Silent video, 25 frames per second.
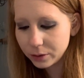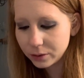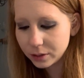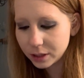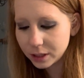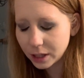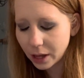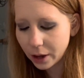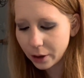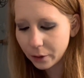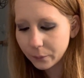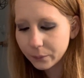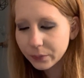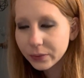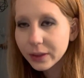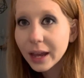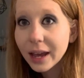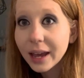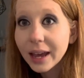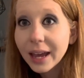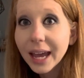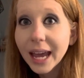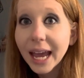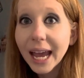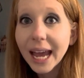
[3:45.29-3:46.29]
so
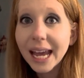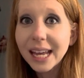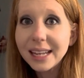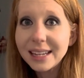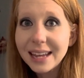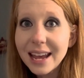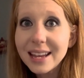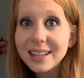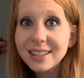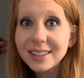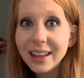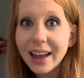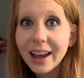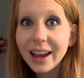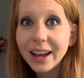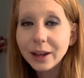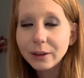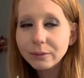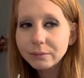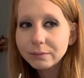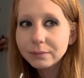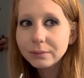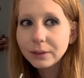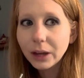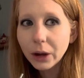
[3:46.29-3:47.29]
it tastes like
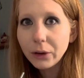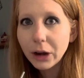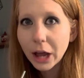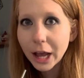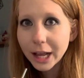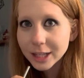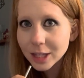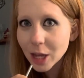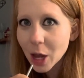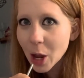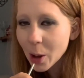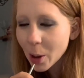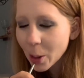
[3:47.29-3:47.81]
donuts.